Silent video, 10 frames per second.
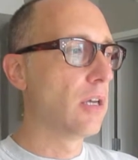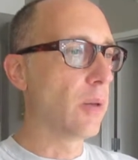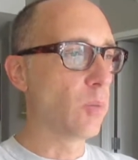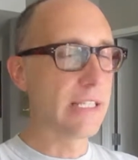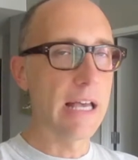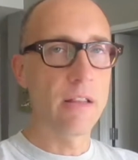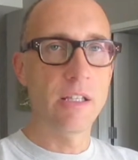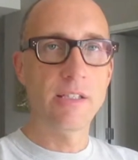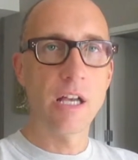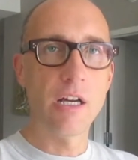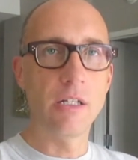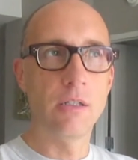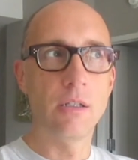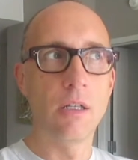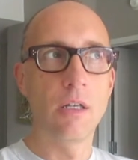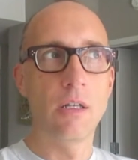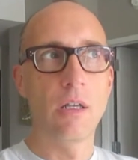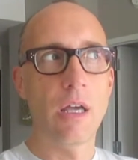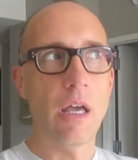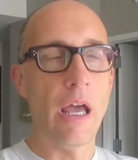and we sat in the sun
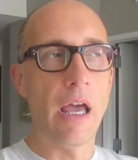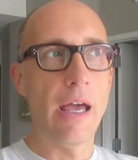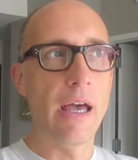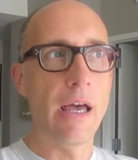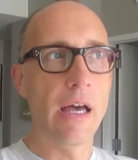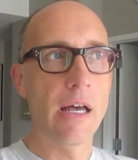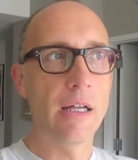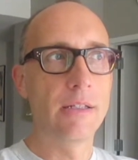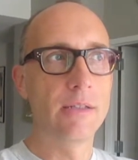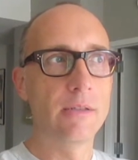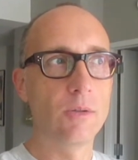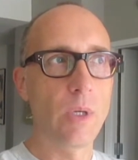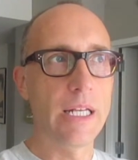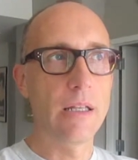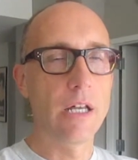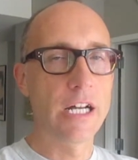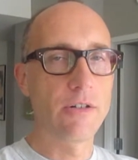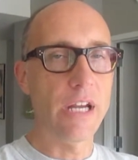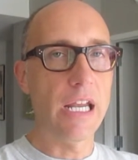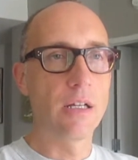and we did
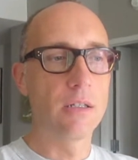laundry